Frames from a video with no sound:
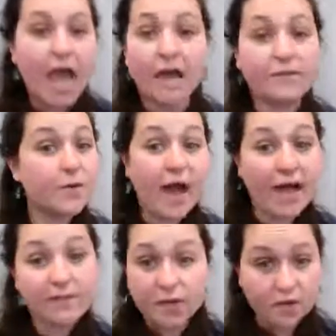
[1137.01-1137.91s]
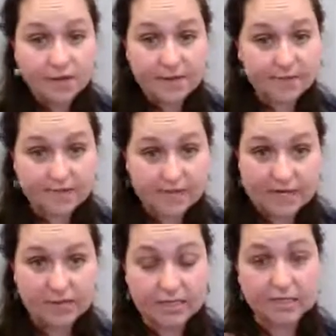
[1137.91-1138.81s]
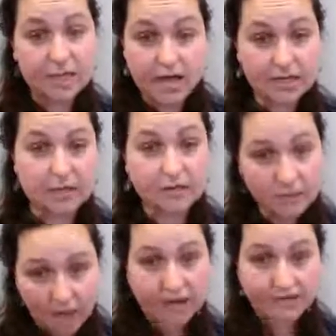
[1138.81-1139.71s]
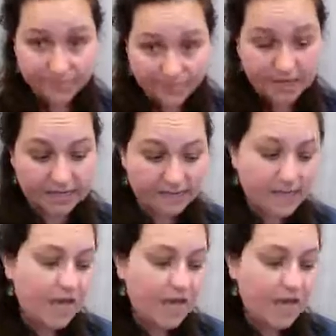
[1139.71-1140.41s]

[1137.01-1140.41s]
And if you haven't heard about this title, it's gotten a lot of buzz.